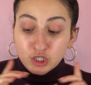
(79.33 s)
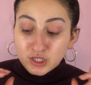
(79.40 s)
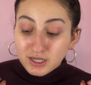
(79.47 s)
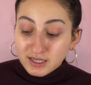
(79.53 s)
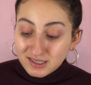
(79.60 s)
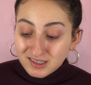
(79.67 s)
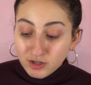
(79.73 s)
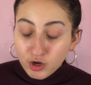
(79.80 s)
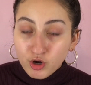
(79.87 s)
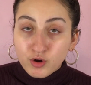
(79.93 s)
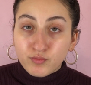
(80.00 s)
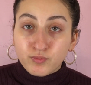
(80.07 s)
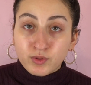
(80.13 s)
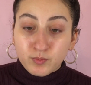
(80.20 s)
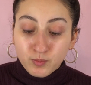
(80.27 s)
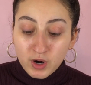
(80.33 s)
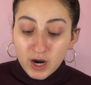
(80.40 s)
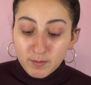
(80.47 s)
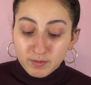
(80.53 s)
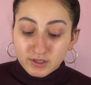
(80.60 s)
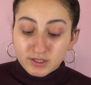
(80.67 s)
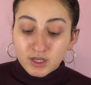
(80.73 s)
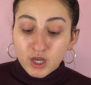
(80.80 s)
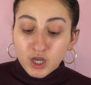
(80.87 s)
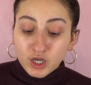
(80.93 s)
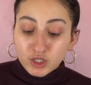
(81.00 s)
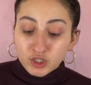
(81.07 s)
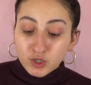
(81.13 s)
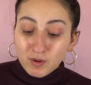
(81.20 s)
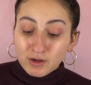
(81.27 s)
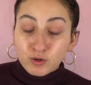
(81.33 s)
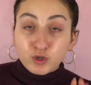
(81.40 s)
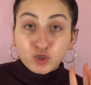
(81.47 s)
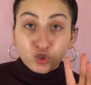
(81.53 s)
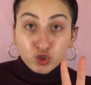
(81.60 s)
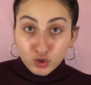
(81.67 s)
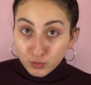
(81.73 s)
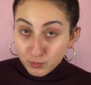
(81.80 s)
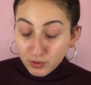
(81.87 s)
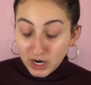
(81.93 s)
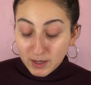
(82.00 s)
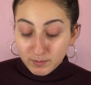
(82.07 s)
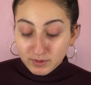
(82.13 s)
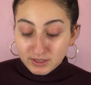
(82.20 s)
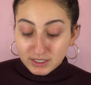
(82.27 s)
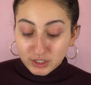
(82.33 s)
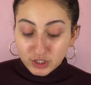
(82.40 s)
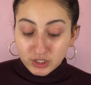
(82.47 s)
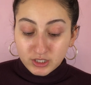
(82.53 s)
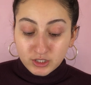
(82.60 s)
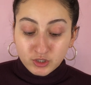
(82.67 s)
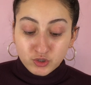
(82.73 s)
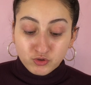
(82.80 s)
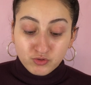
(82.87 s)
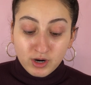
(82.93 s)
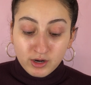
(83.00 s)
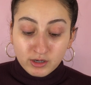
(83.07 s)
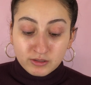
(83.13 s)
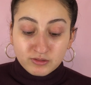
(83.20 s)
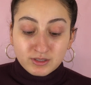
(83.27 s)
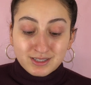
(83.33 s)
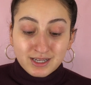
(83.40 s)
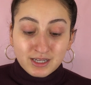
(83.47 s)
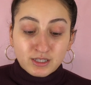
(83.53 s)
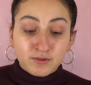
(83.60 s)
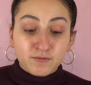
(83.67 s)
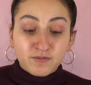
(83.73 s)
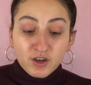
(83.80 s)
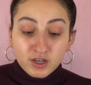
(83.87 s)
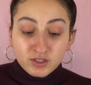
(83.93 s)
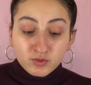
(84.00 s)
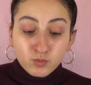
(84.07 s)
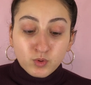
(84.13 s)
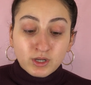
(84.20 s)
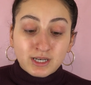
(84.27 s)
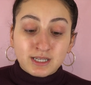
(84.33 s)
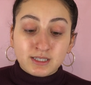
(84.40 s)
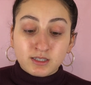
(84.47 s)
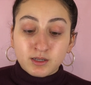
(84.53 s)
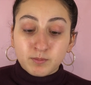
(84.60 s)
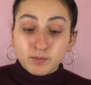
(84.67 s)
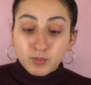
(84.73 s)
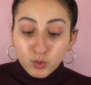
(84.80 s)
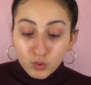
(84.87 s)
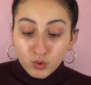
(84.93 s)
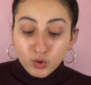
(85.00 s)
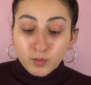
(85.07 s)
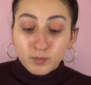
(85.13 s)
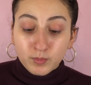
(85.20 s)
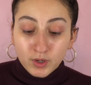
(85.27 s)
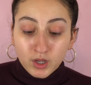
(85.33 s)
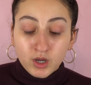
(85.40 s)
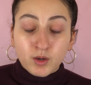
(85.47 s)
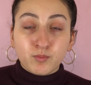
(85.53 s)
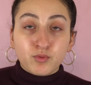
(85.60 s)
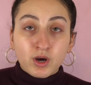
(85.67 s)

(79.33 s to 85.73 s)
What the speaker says: So let's start off with primers. So I got two primers actually to try out today. The first one is the Pore Blur